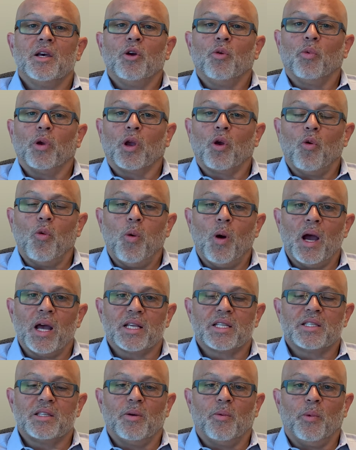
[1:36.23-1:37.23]

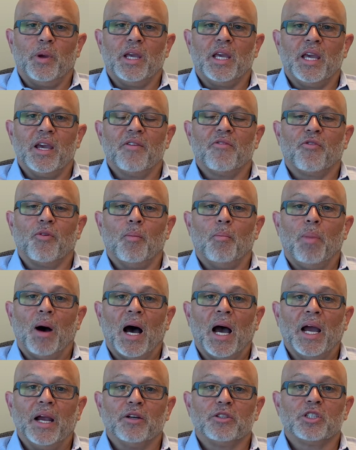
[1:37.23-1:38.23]
requests that we get from
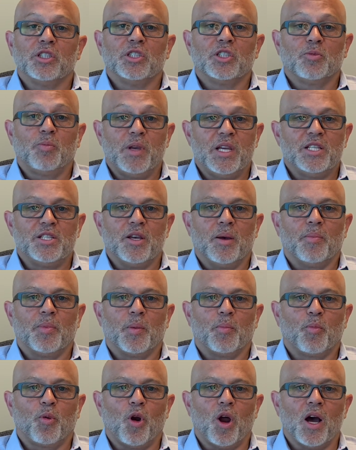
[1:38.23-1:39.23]
buyers and speeds up the
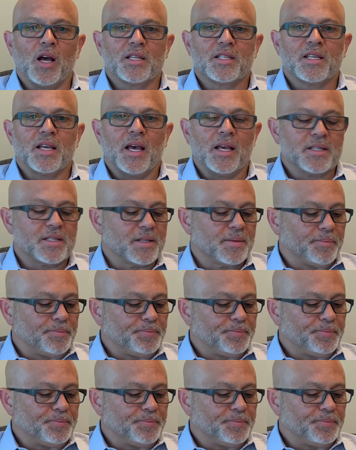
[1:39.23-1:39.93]
process.